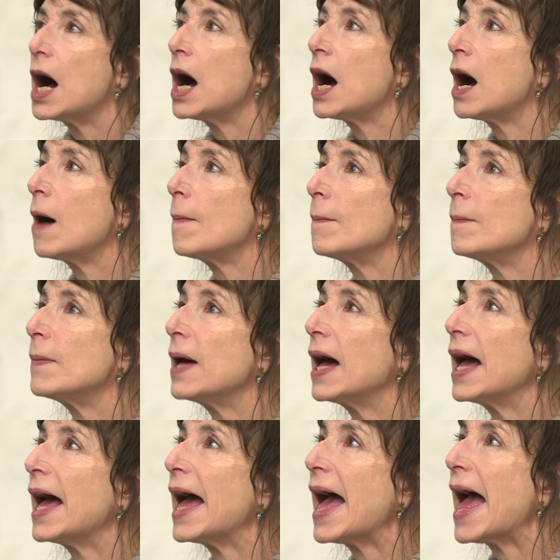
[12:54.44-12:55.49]

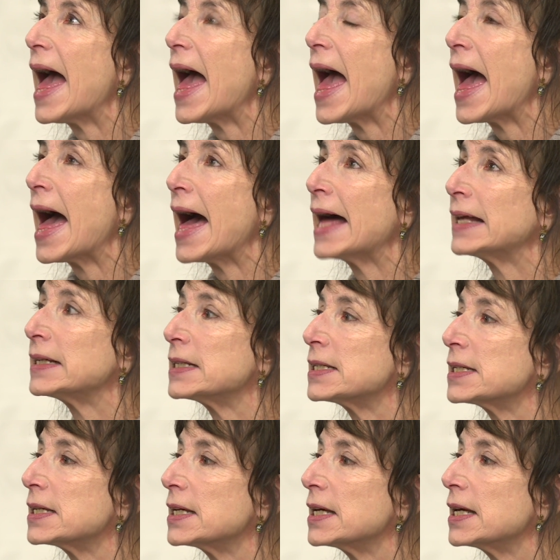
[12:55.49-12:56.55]
And